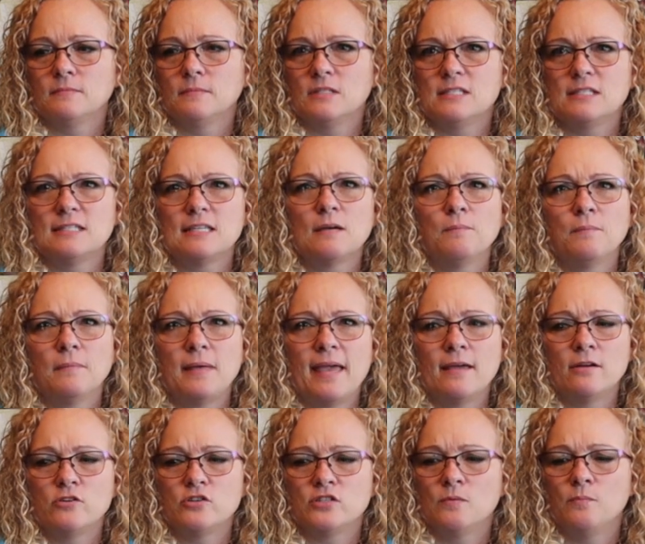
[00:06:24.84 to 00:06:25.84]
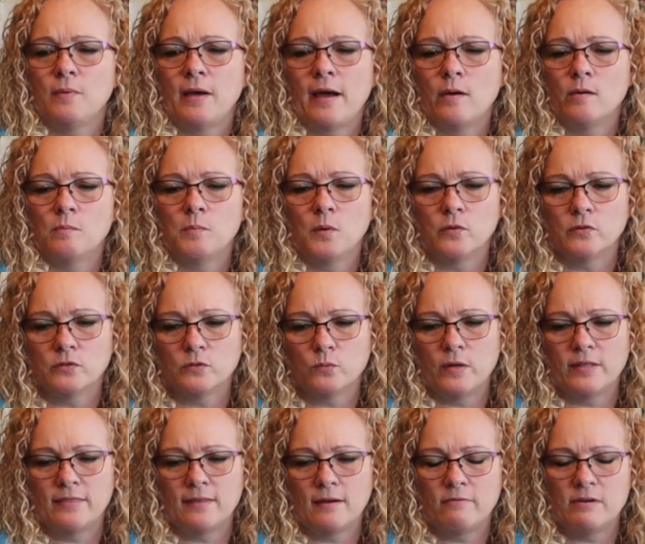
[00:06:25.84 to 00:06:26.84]
some Anderson power poles
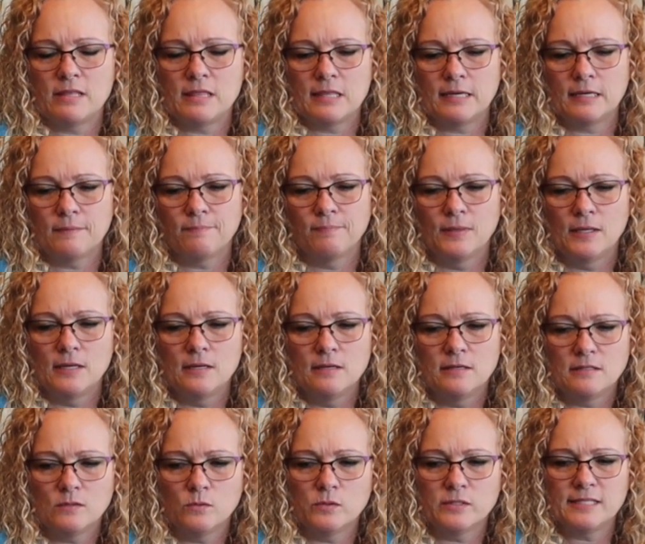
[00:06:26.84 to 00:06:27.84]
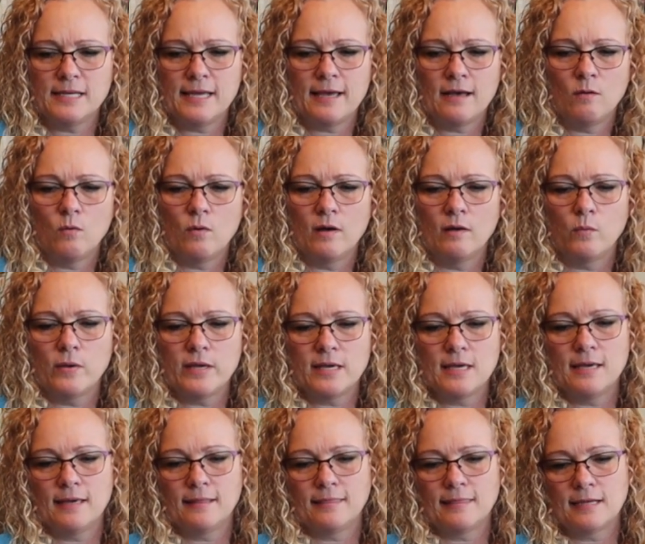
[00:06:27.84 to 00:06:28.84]
with everything. So we'll see how well we
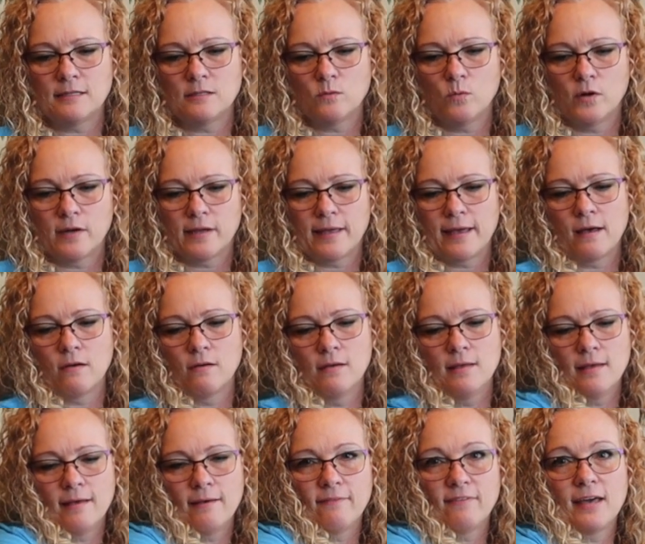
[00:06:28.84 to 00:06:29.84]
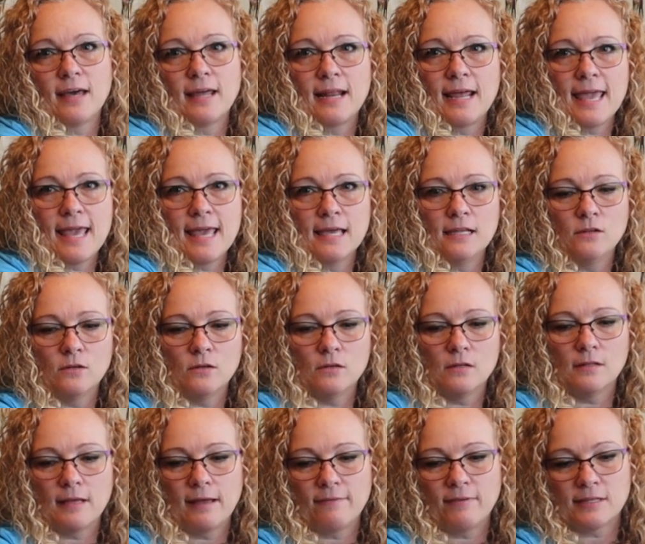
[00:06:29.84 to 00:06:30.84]
can get that to work out. I've got a
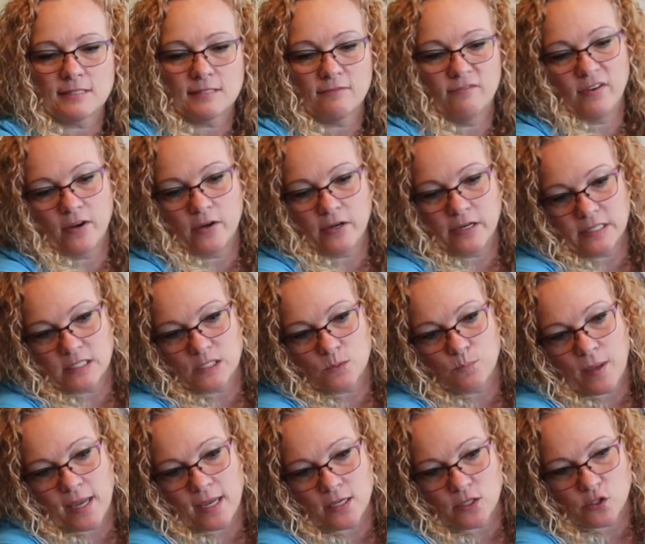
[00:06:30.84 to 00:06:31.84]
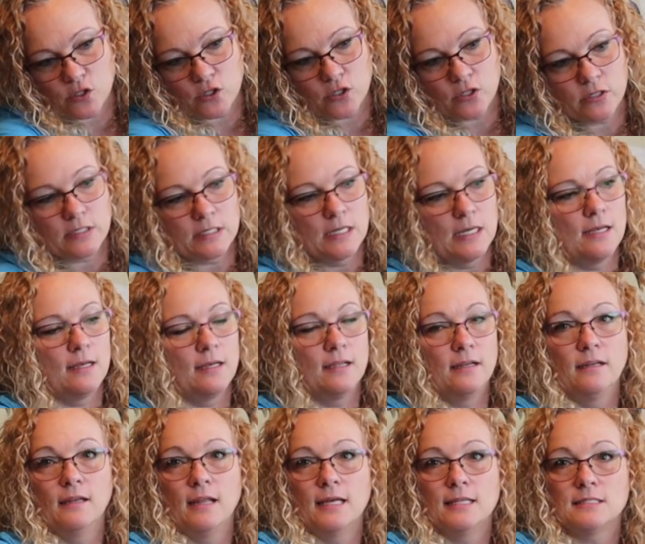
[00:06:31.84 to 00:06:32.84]
handle, I've got some various spacers,
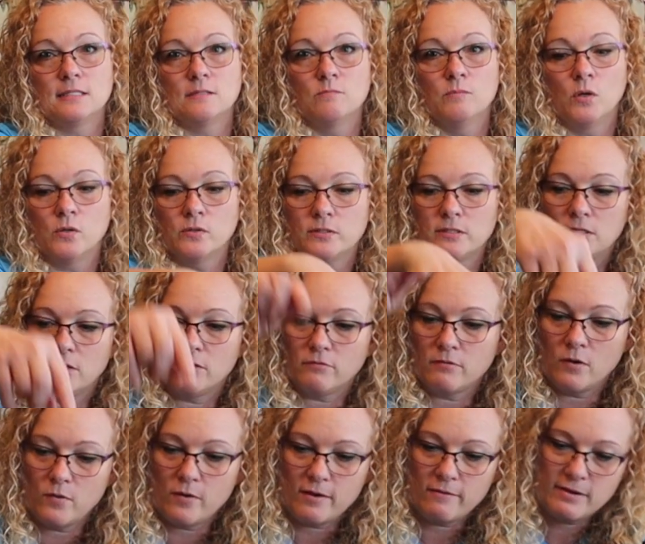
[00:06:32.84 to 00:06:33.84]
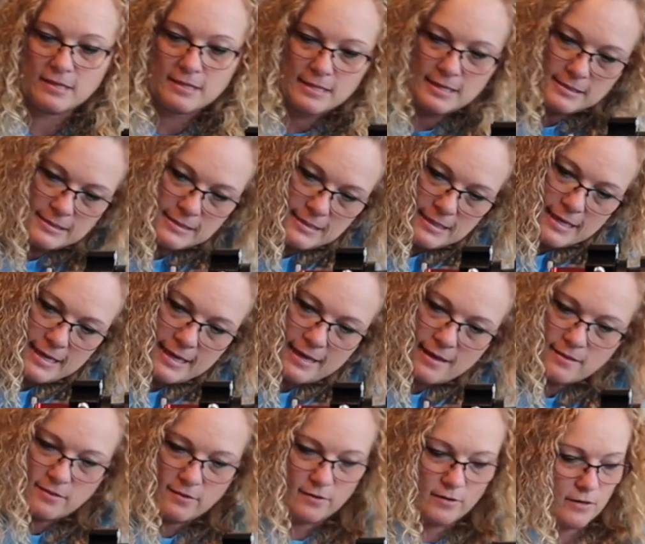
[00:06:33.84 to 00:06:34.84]
nuts and bolts to throw everything
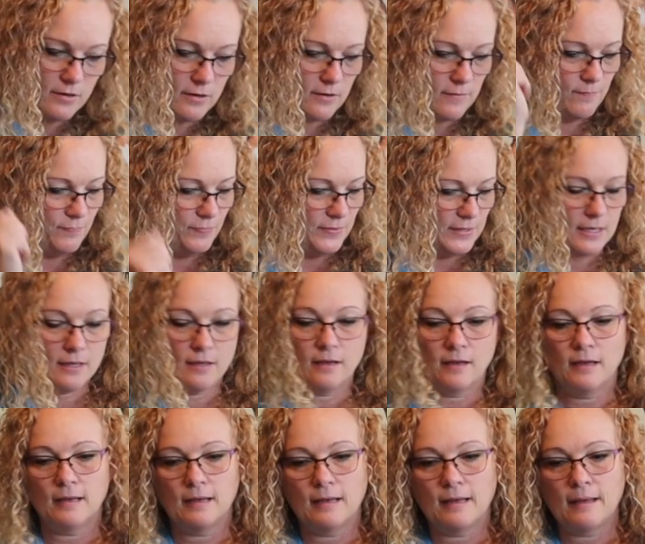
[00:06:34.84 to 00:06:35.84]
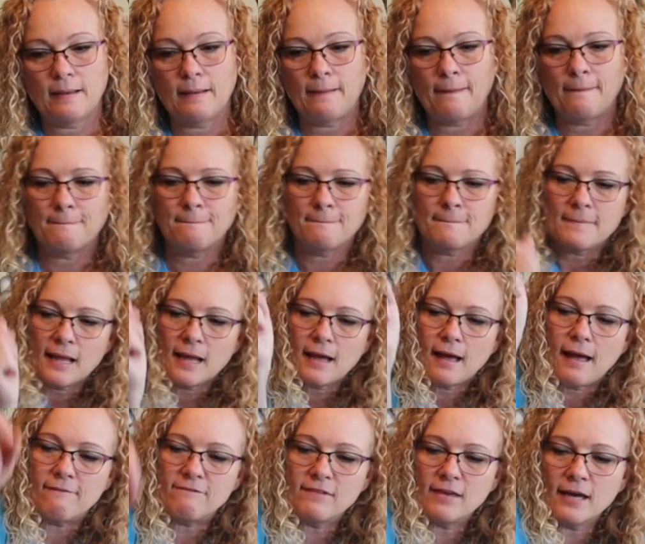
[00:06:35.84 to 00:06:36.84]
together.
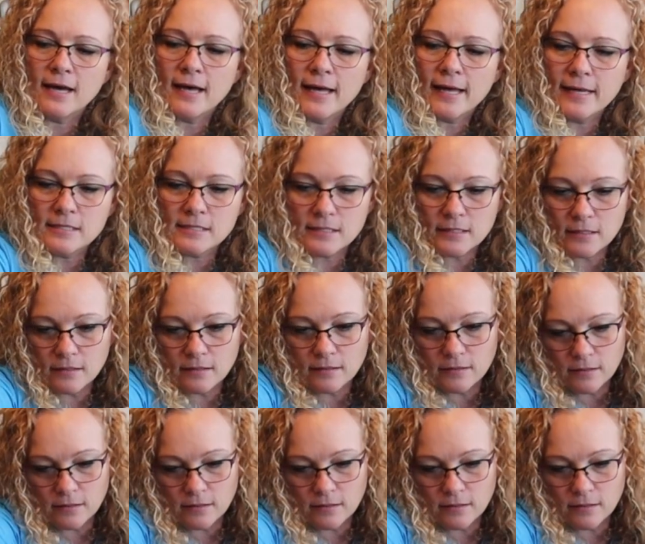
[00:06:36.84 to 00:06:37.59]
I've got,